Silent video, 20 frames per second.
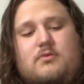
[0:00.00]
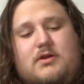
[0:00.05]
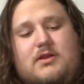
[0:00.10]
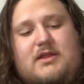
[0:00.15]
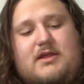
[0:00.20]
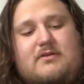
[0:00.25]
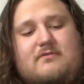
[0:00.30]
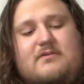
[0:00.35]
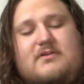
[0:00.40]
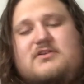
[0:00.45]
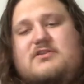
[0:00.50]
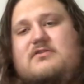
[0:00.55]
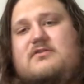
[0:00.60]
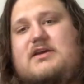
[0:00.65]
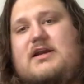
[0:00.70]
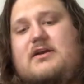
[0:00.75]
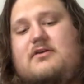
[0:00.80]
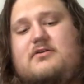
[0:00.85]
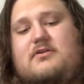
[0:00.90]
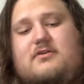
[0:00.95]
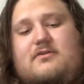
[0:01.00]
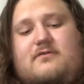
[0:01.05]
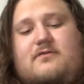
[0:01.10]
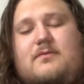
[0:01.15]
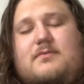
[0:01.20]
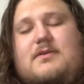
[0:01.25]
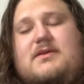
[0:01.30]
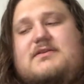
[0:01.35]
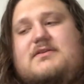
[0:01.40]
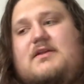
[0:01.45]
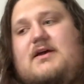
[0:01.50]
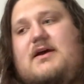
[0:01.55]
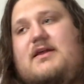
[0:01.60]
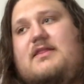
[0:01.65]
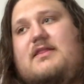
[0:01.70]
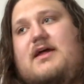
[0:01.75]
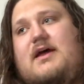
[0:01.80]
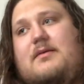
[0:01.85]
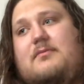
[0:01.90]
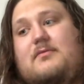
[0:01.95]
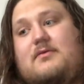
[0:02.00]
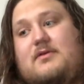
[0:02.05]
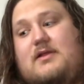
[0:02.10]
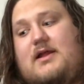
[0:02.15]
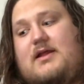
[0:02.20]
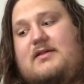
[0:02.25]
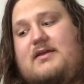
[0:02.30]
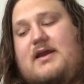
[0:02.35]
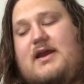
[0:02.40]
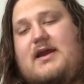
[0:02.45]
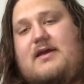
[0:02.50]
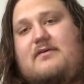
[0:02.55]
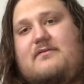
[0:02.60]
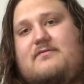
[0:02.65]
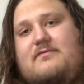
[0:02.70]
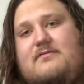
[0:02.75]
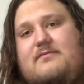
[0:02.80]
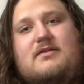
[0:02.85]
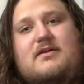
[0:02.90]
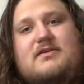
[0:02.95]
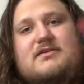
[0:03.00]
One of the original characters from this line that I'm glad to have.